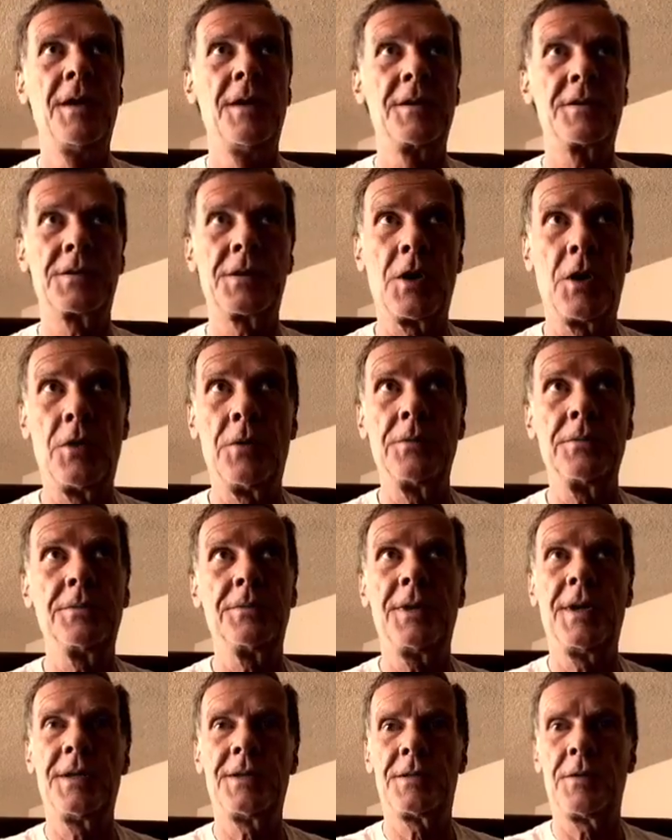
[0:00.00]
So
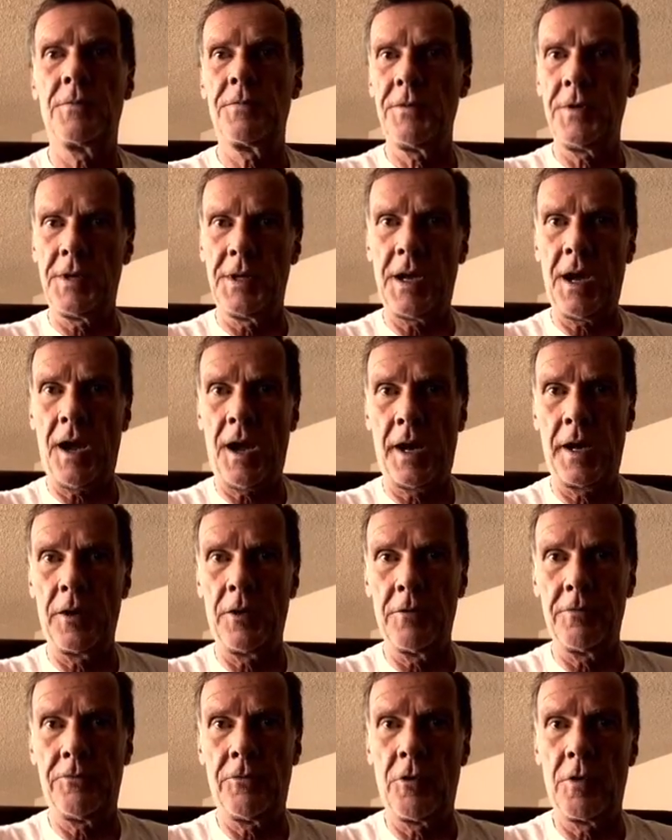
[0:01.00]
it's a really
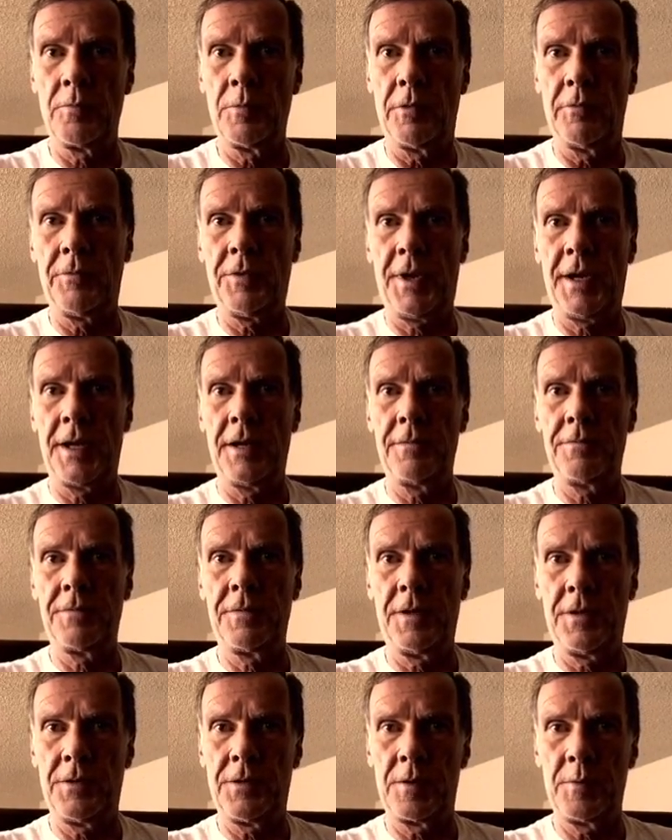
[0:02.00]
higher form of life
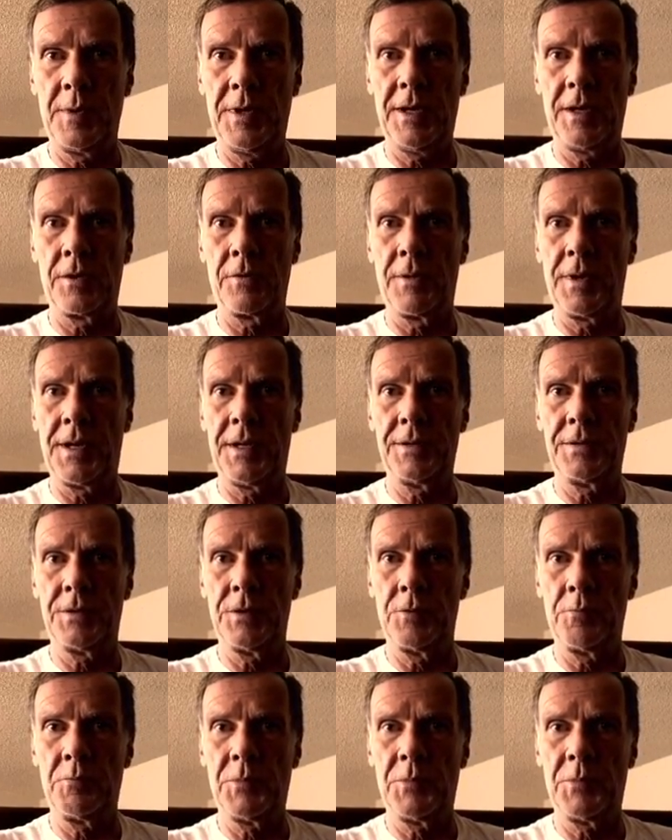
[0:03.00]
that you're going to be entering into.